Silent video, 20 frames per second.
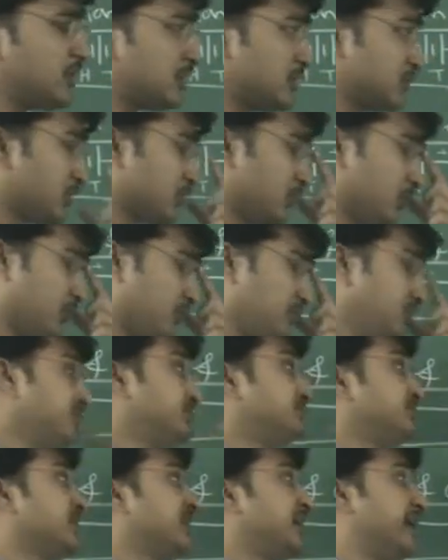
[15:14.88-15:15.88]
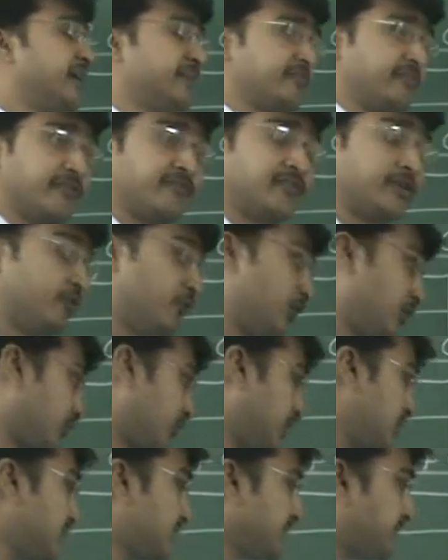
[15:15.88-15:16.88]
So at 54
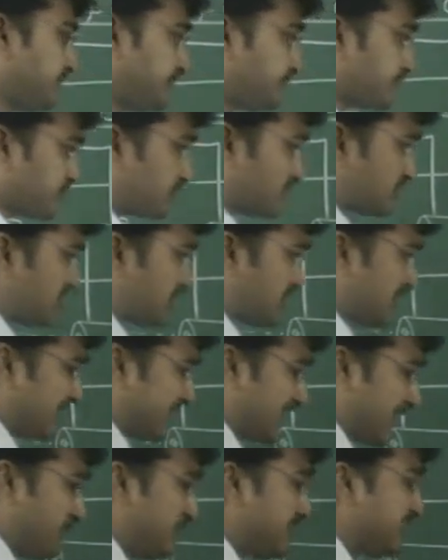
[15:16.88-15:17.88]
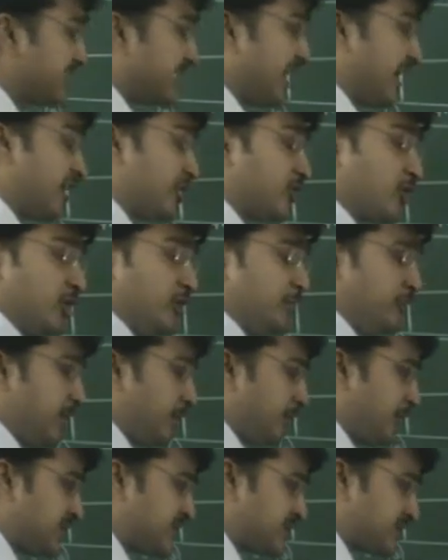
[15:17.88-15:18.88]
volts, that means electron
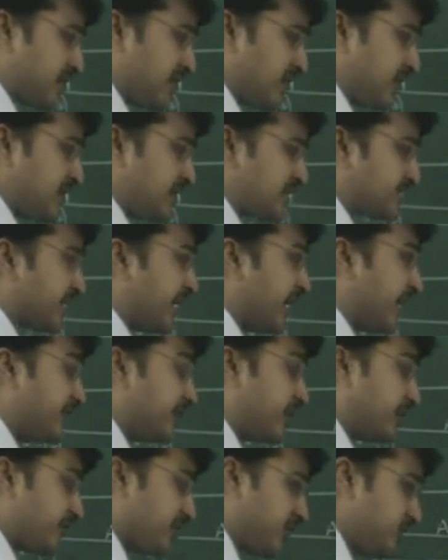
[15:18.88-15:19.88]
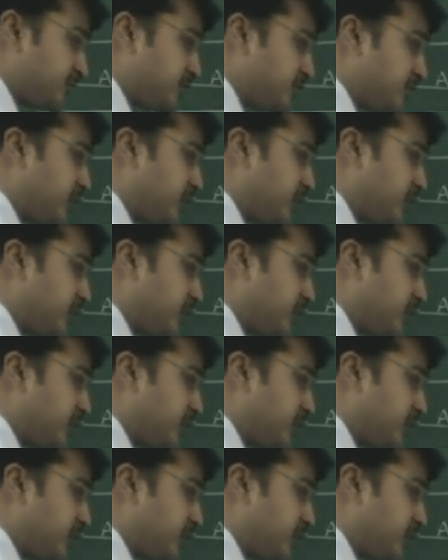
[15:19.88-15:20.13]
beam is scattered from